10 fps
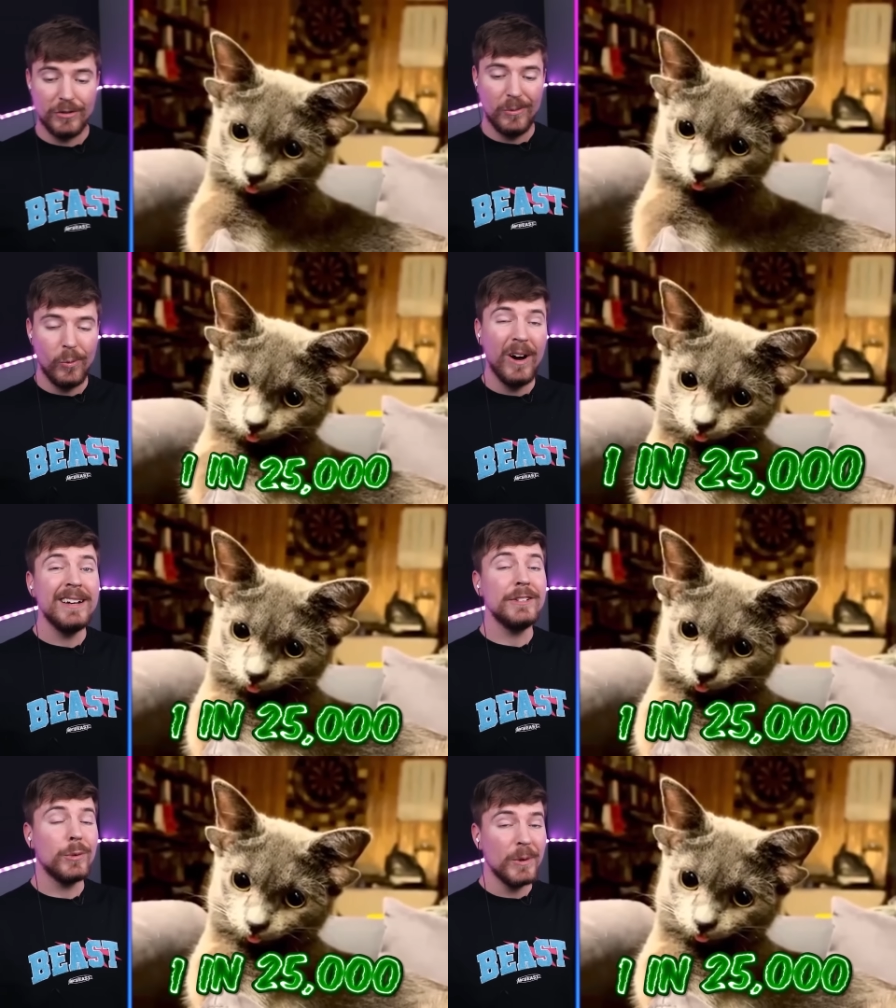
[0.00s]
a
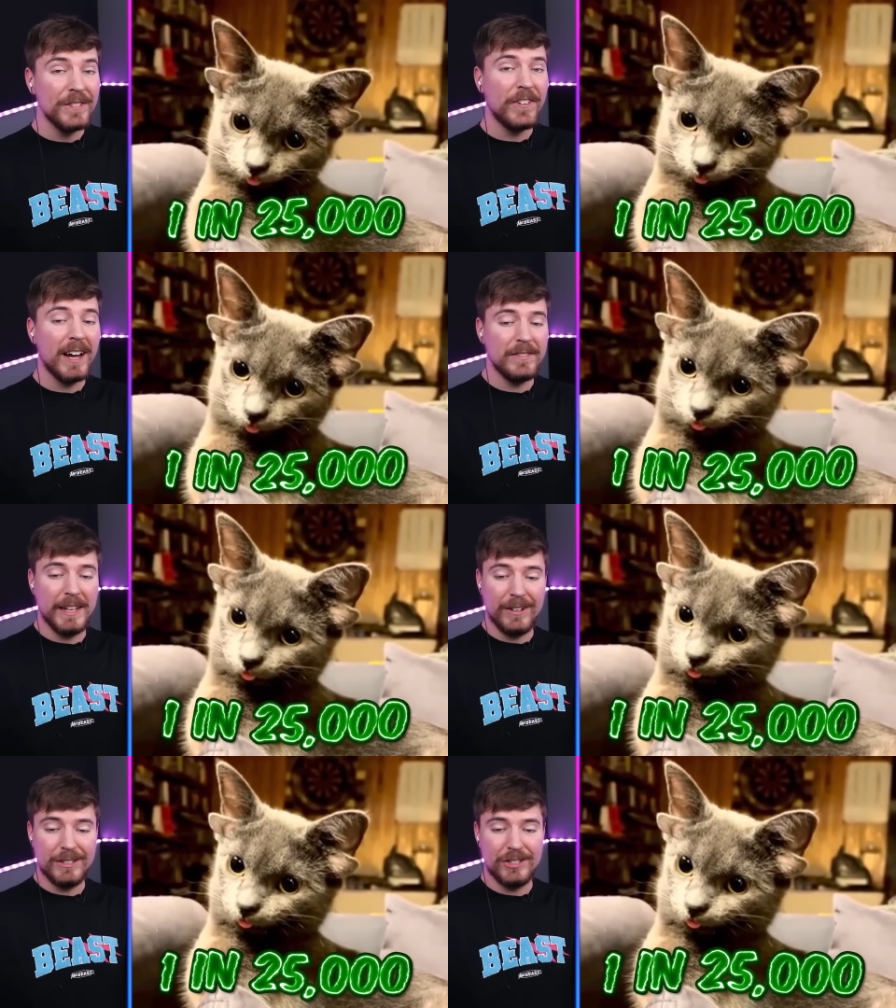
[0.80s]
one in twenty-five
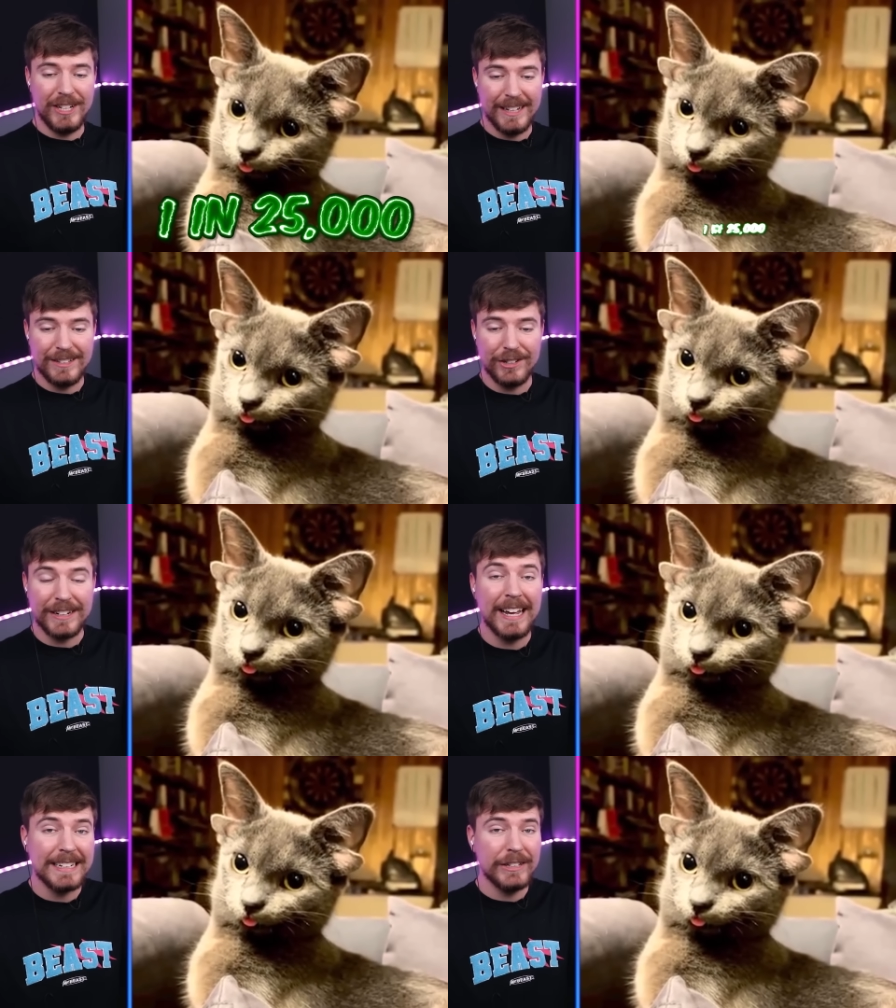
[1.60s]
thousand chance that
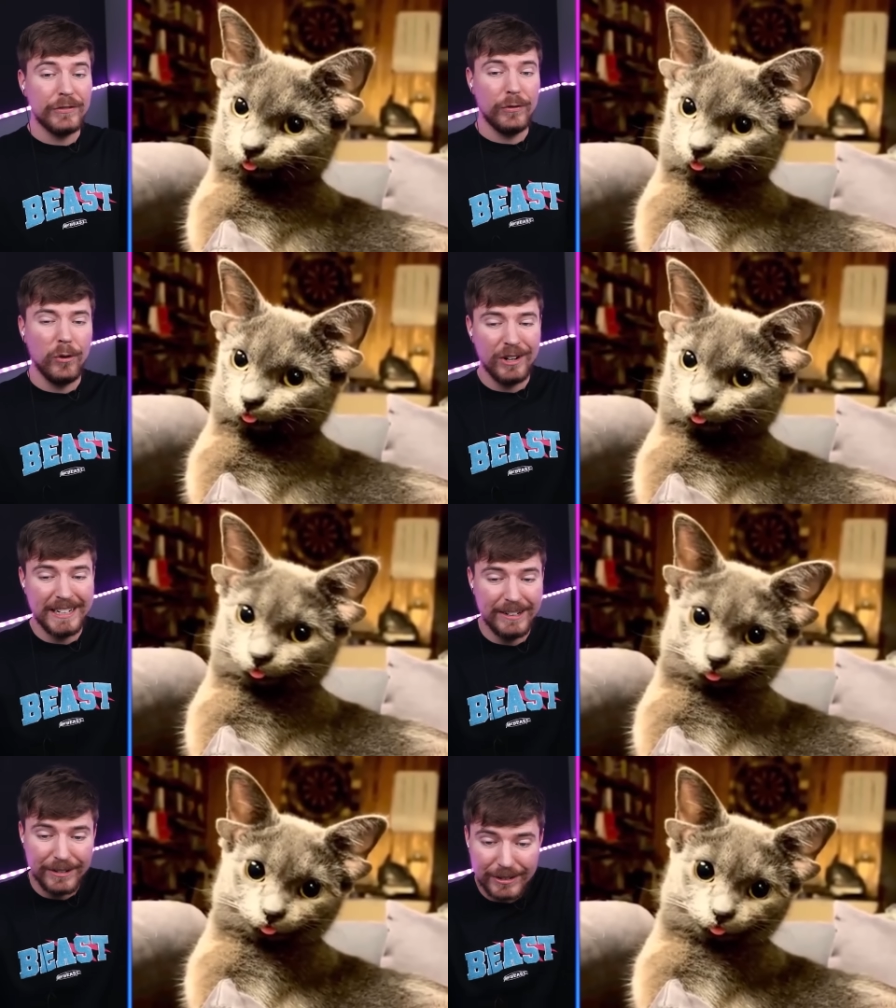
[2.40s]
your cat gets four
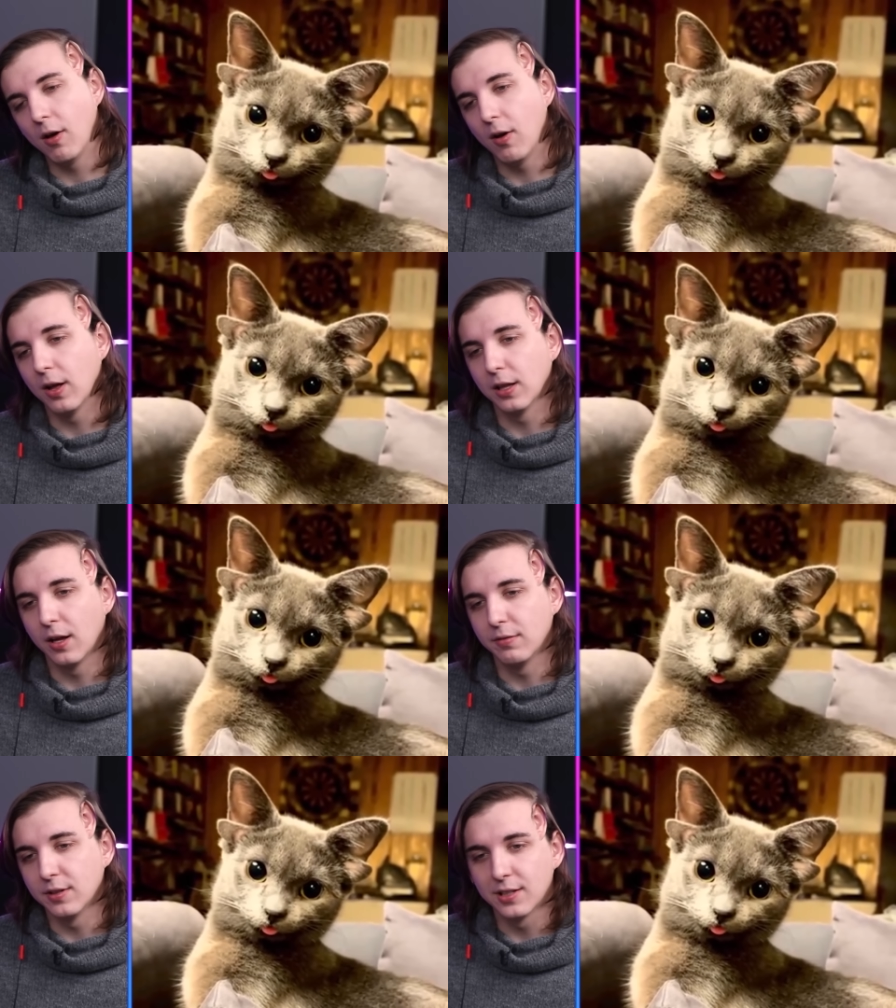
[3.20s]
ears. Oh, I
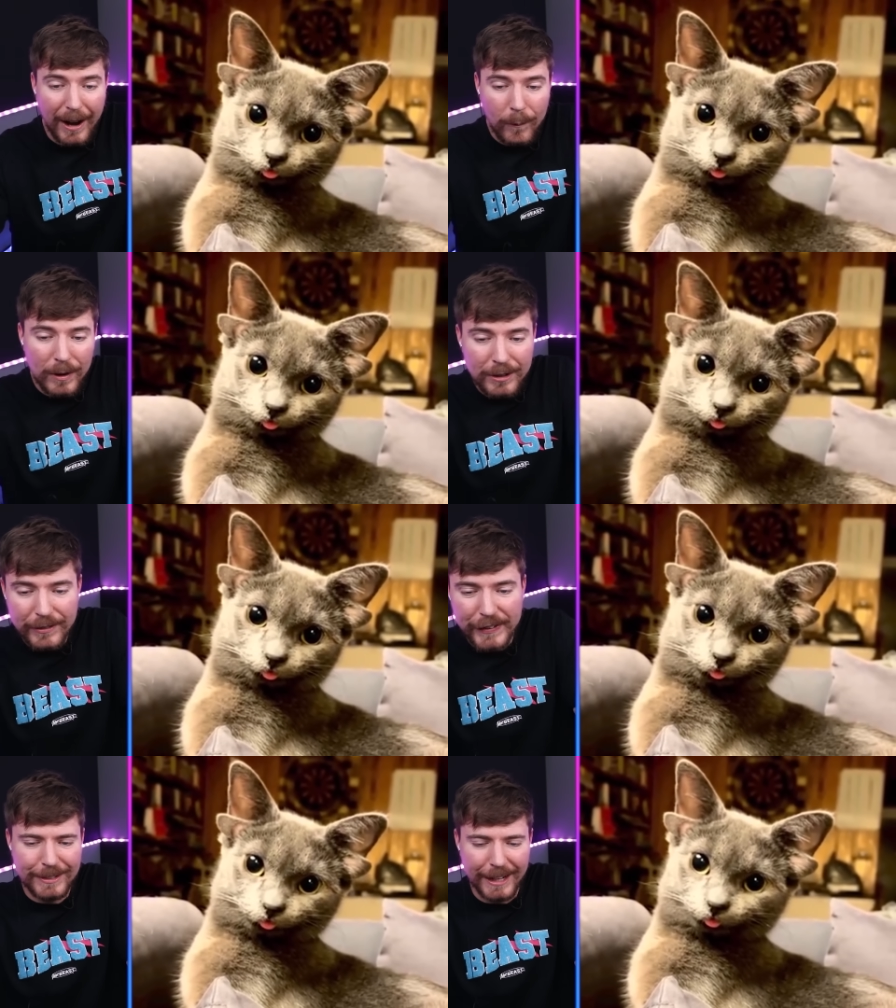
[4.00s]
love it. I
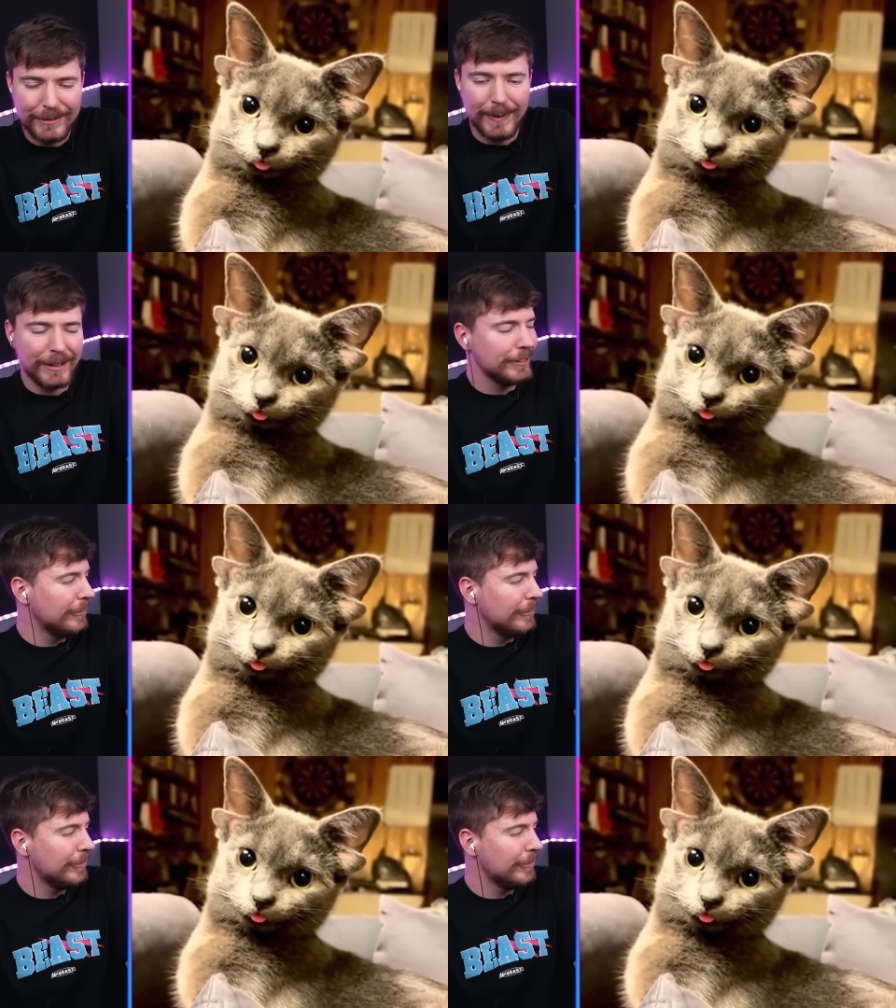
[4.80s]
wonder if it does better in the